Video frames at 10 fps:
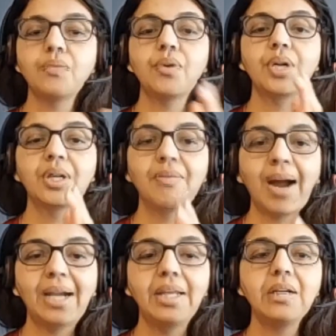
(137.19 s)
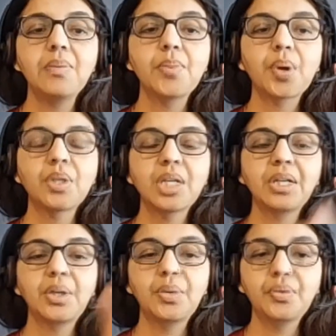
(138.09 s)
for dividing a project
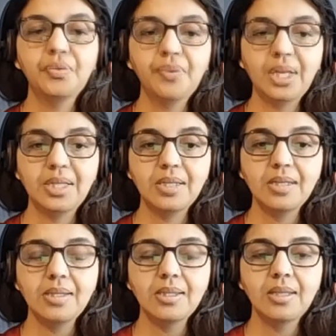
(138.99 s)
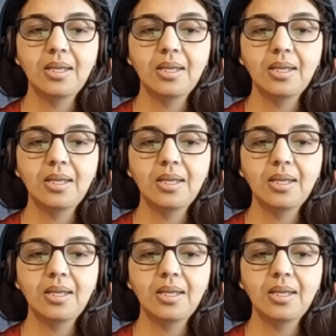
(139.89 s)
into phases,